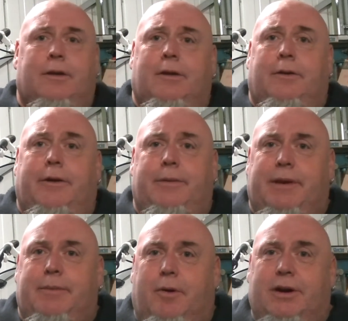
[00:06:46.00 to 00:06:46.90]
There ain't
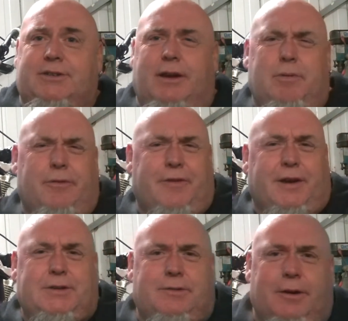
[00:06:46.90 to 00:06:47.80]
many bikes now with a
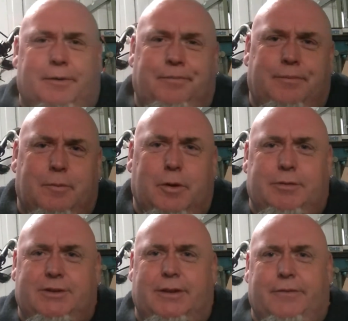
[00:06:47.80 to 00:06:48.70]
fixed wheel
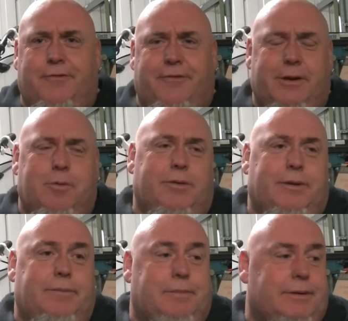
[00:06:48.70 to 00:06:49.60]
instead of a free wheel on
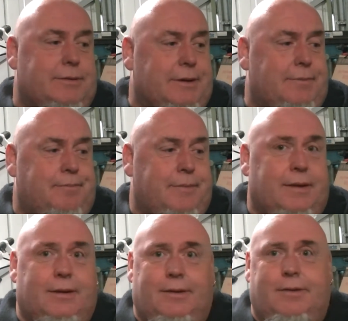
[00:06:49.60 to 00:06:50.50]
it, but I
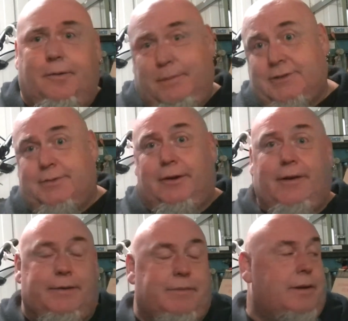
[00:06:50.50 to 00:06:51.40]
must admit I
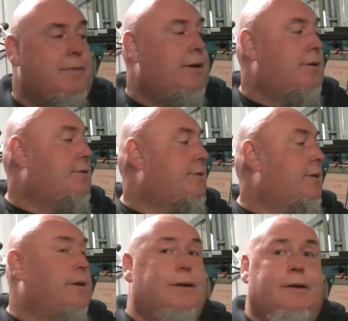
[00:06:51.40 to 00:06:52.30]
had them in the past.
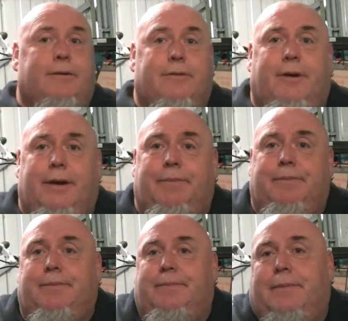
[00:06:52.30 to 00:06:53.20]
Right,
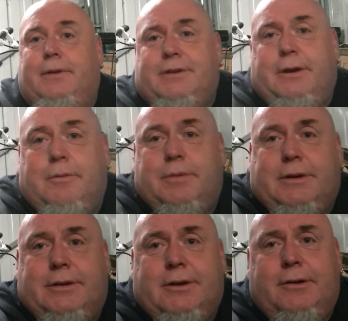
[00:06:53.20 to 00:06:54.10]
I'll tell you what we're
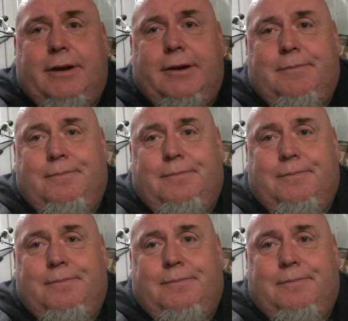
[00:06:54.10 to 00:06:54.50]
going to do now.